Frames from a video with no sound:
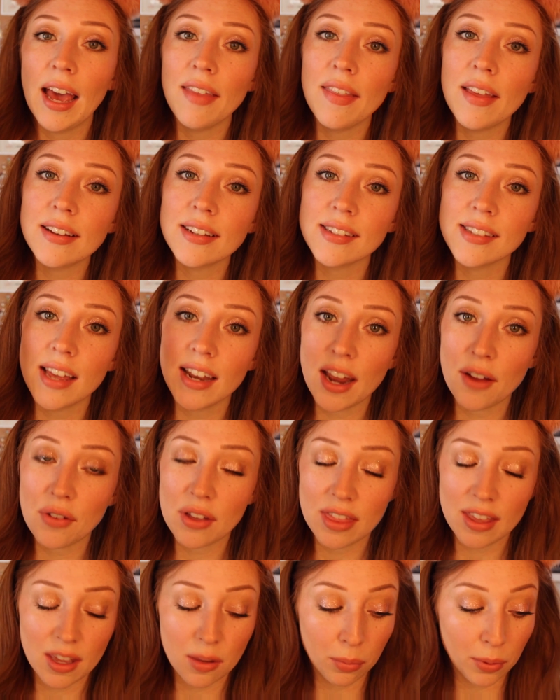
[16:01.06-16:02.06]
And then to set
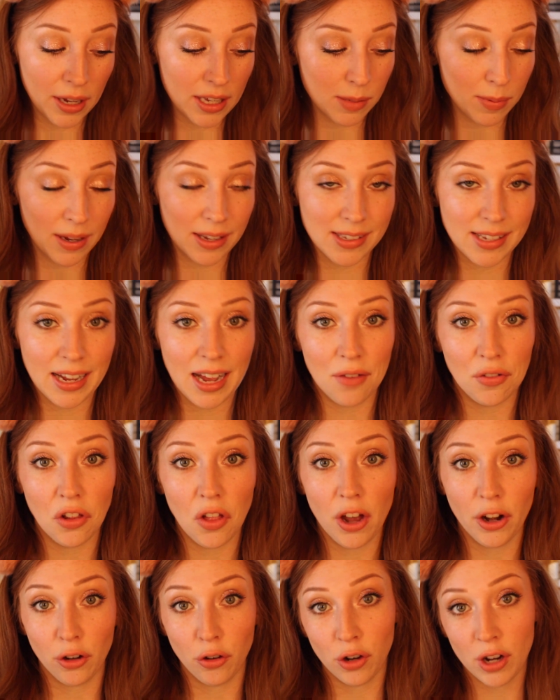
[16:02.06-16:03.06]
everything in place, because I have a
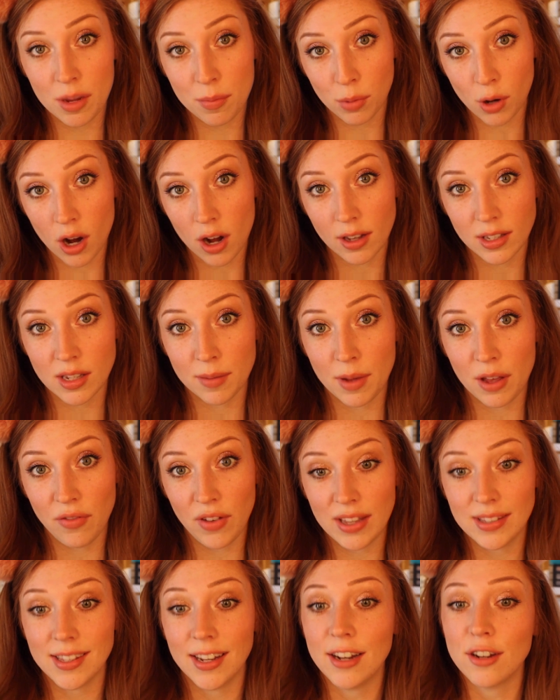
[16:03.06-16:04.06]
lot of cream products on my
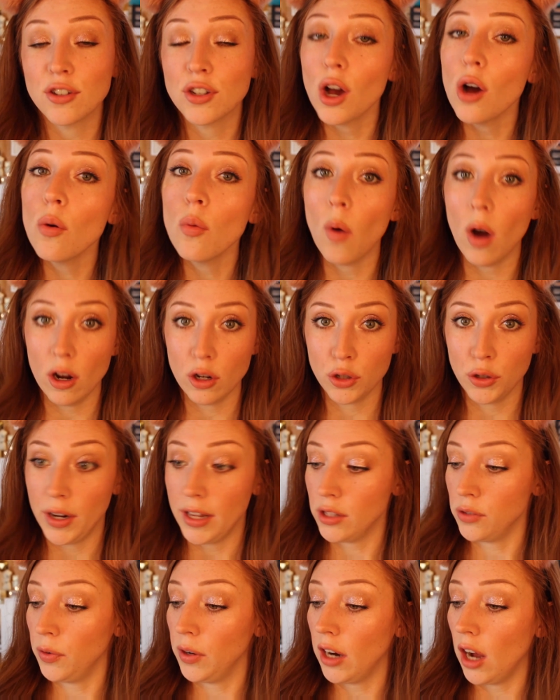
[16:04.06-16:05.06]
face that I don't want
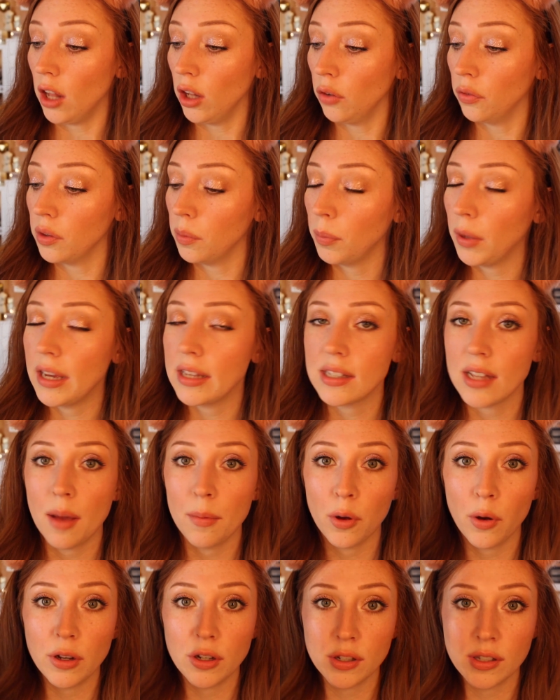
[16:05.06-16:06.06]
transferring all over the place,
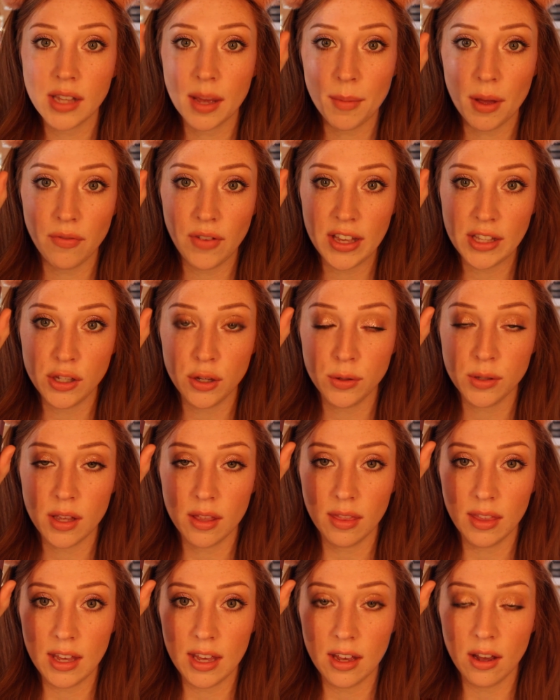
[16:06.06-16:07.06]
I'm going to set my face
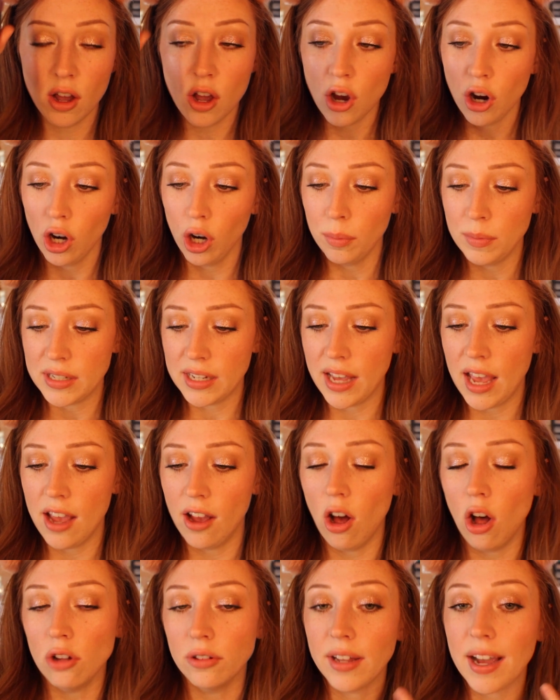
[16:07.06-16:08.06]
using the Urban
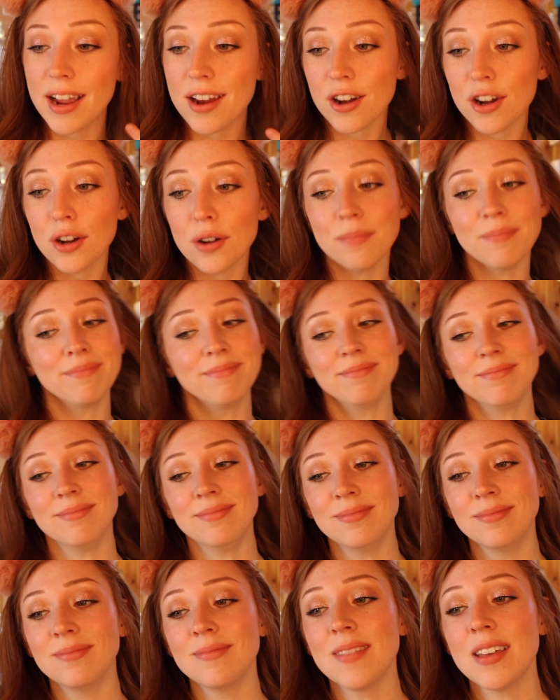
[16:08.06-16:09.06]
Decay All Nighter
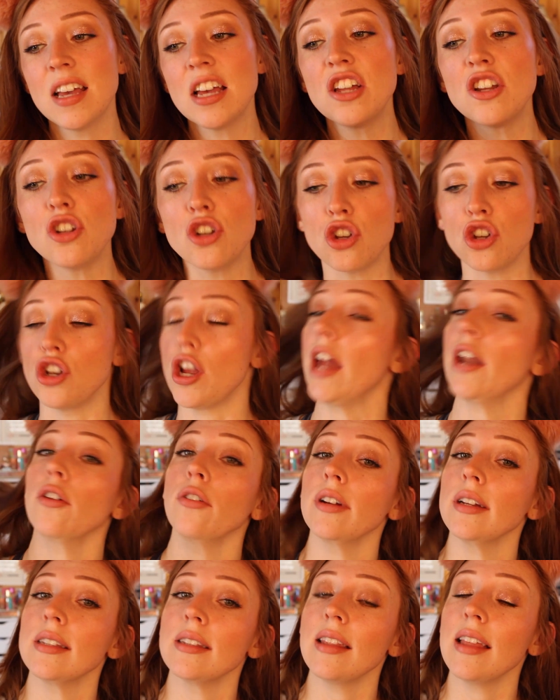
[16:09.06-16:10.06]

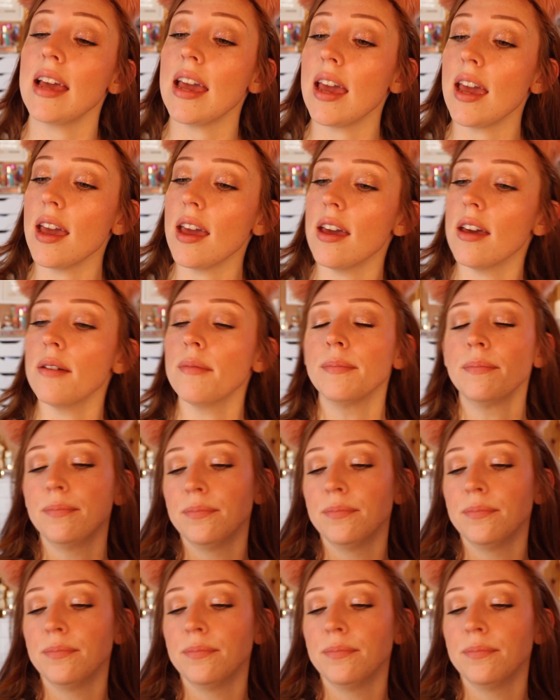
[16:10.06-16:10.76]
generously.